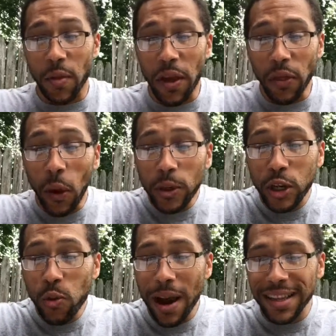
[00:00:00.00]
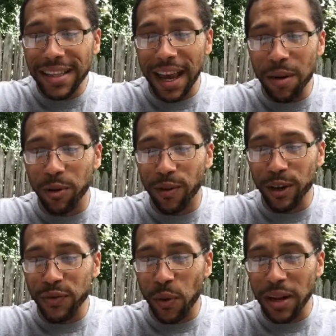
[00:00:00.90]
Then those who were at the table,
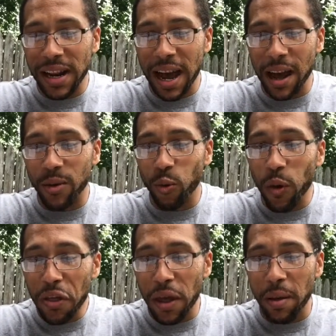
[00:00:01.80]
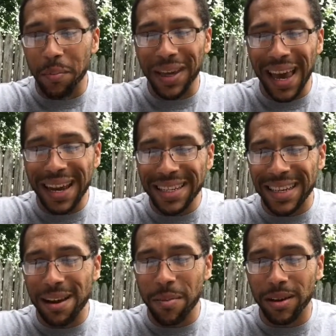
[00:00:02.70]
verse 49, with him began to
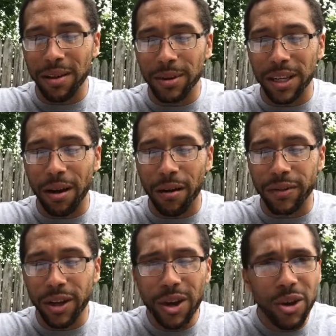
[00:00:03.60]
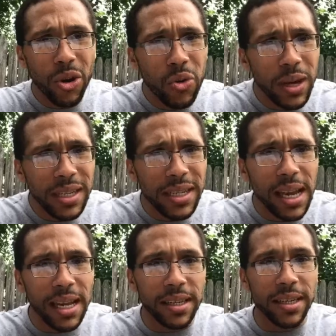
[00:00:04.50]
say among themselves, who is
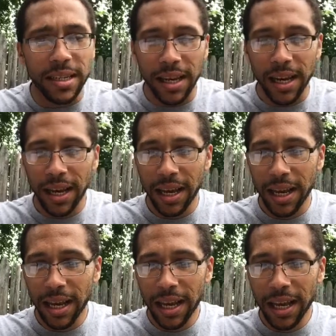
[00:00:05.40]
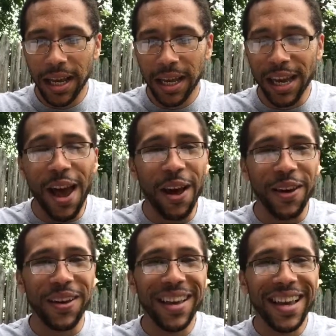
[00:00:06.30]
this?
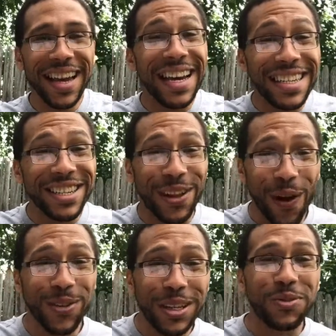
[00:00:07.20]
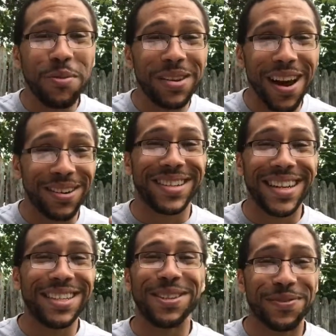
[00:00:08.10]
Yo, he just told this woman that her
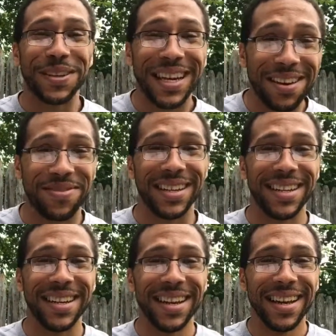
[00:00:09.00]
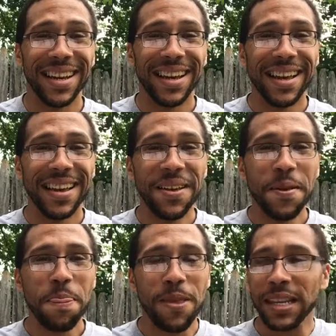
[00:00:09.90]
sins are forgiven.
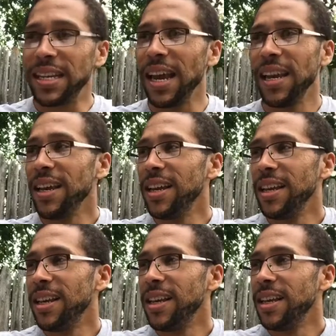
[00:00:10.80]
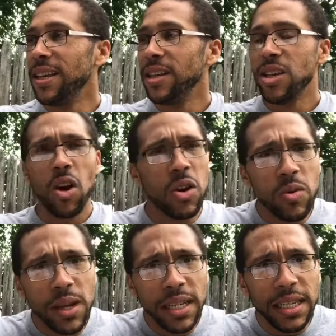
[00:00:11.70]
They say, yo,
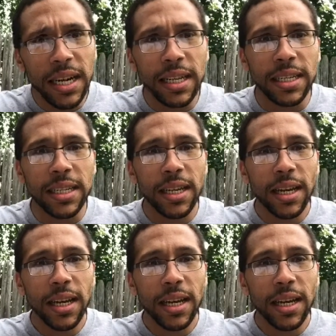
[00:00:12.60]
who is this?